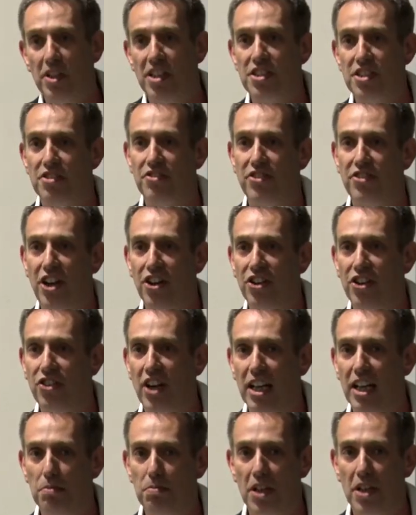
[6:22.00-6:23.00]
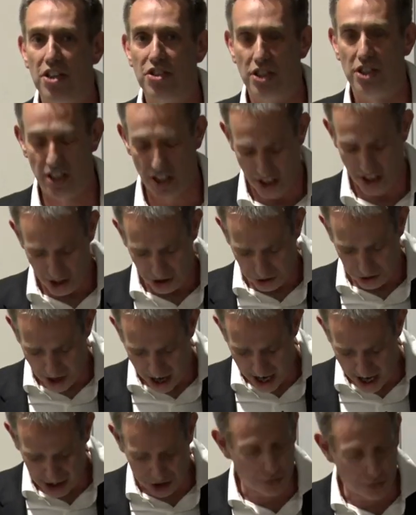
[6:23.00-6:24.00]
it's a very great pleasure to
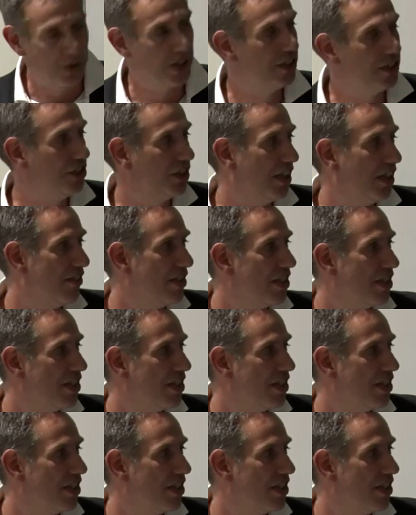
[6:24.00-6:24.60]
ask Will to give his